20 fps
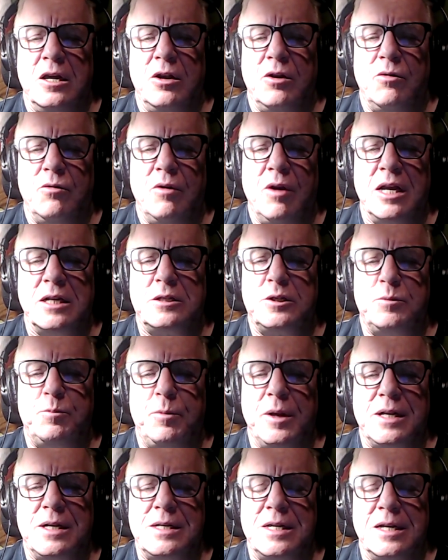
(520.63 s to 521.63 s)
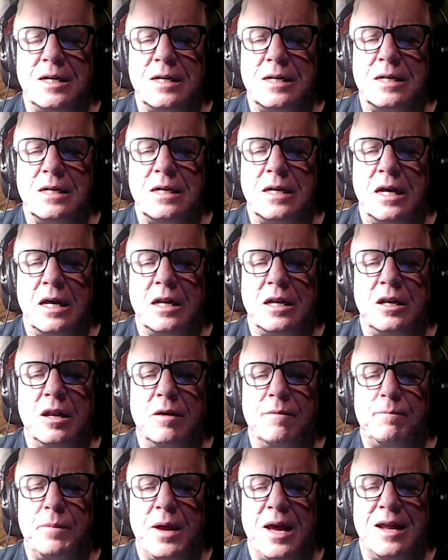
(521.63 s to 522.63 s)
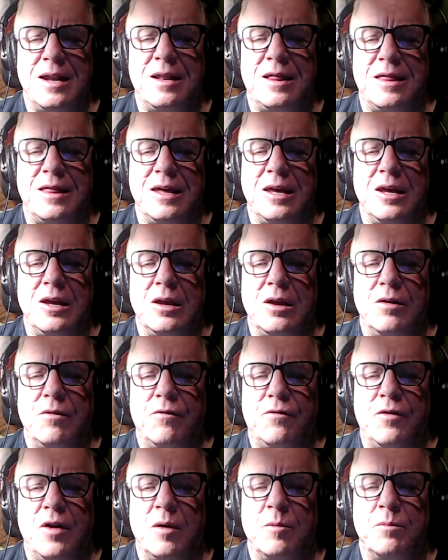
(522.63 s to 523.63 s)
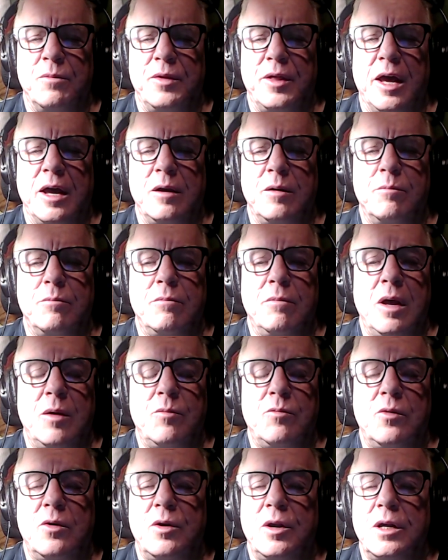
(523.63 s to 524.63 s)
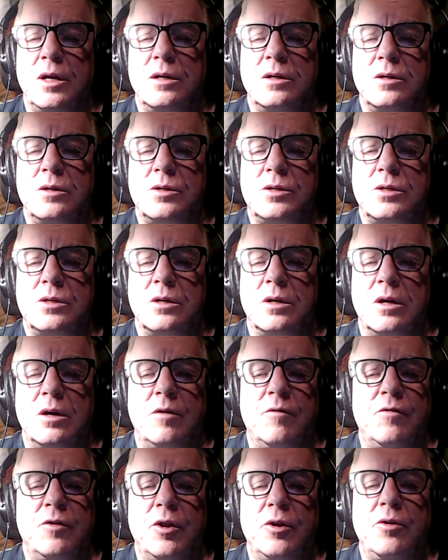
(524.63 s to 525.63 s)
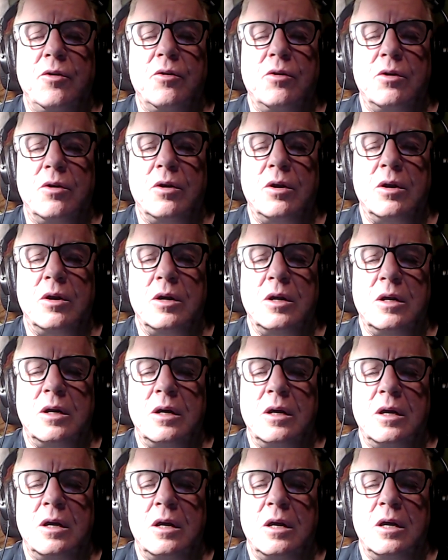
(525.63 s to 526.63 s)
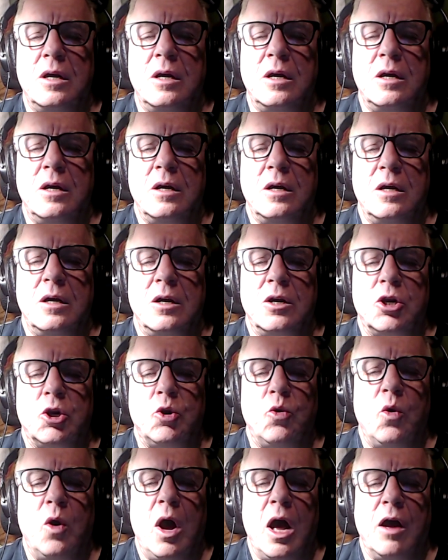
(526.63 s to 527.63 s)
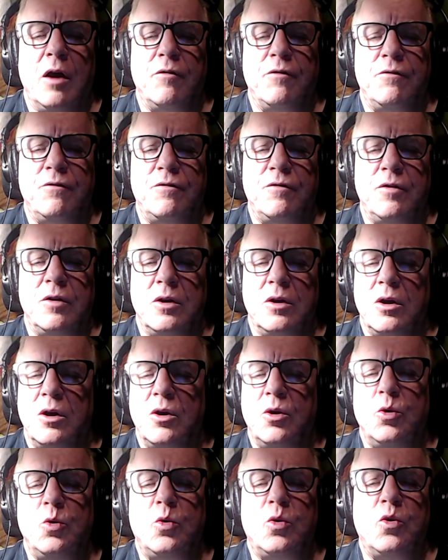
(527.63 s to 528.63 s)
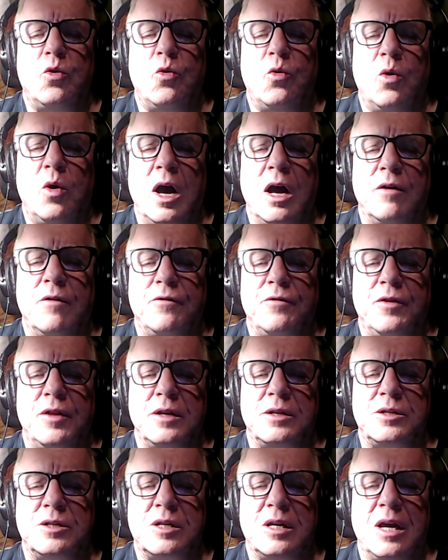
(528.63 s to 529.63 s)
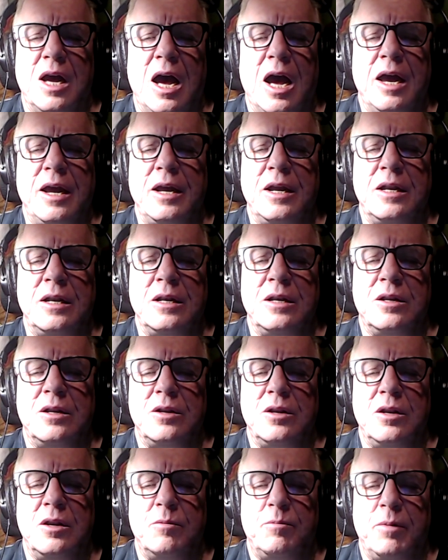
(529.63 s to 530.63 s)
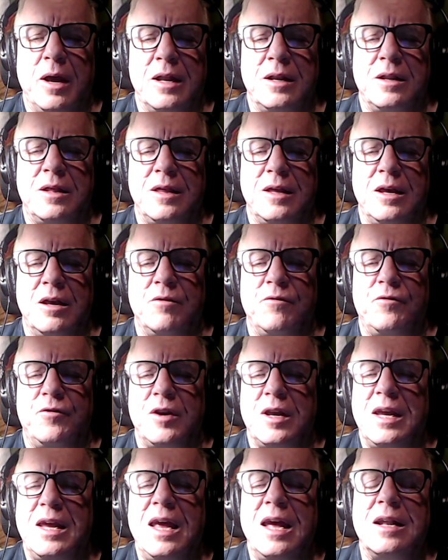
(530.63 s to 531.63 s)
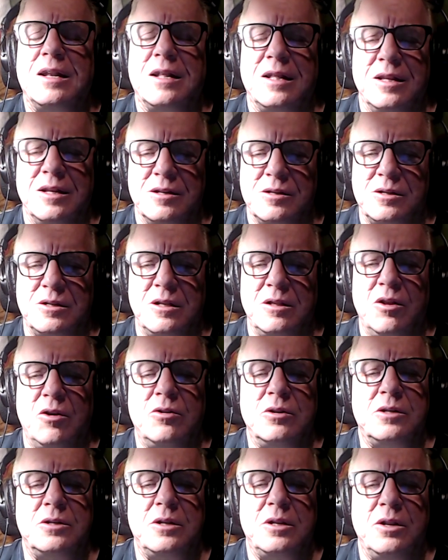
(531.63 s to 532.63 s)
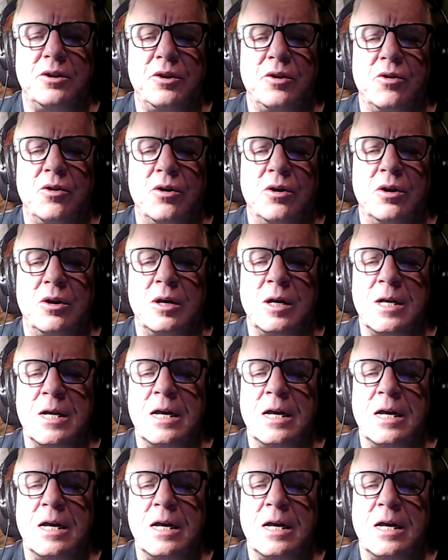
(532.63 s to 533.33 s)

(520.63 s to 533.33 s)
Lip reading: respite and nepenthe from thy memories of Lenore. Quaff, oh, quaff this kind nepenthe, and forget this lost Lenore.